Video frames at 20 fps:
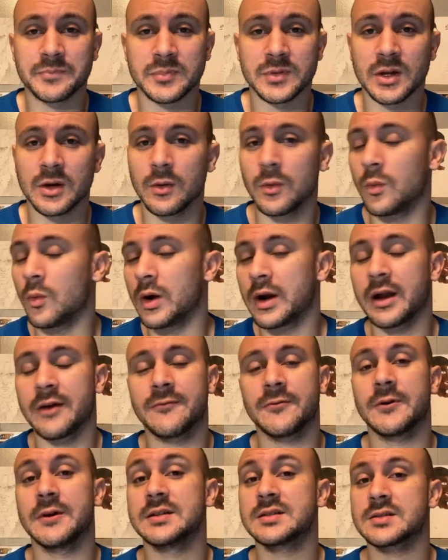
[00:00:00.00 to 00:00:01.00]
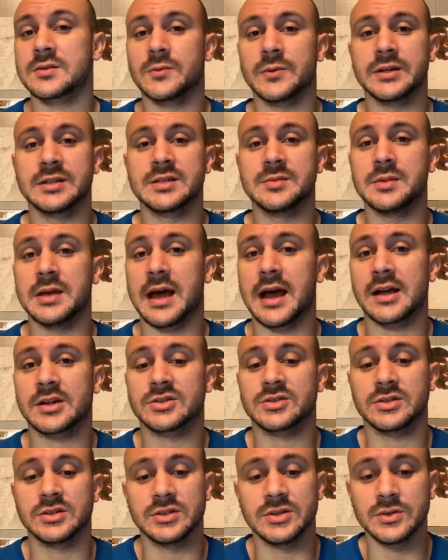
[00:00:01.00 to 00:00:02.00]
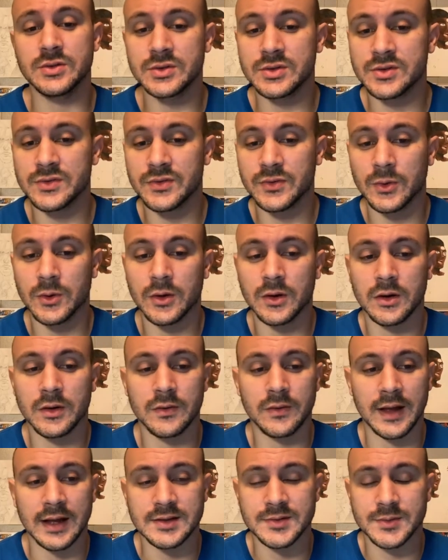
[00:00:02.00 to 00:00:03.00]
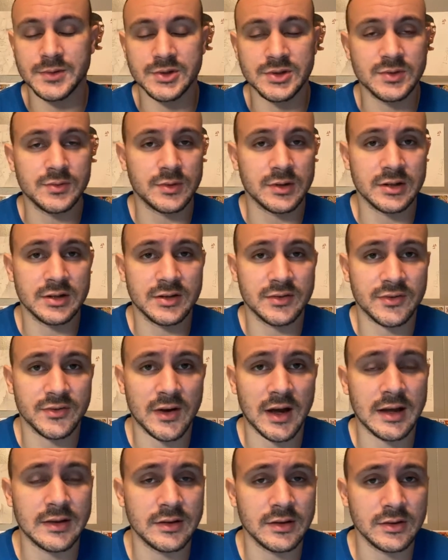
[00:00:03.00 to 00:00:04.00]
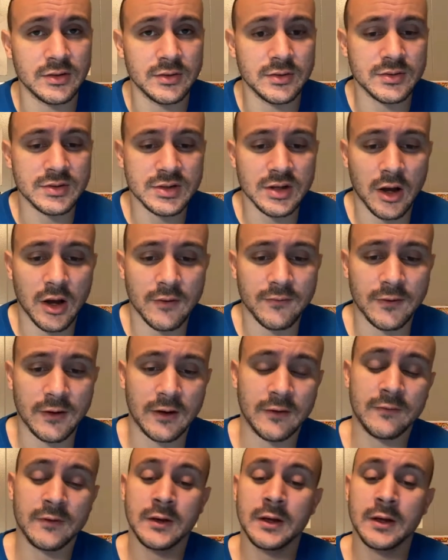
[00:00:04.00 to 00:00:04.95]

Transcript: Whatever it's going to be actually used for, that's what you want to define the use off of.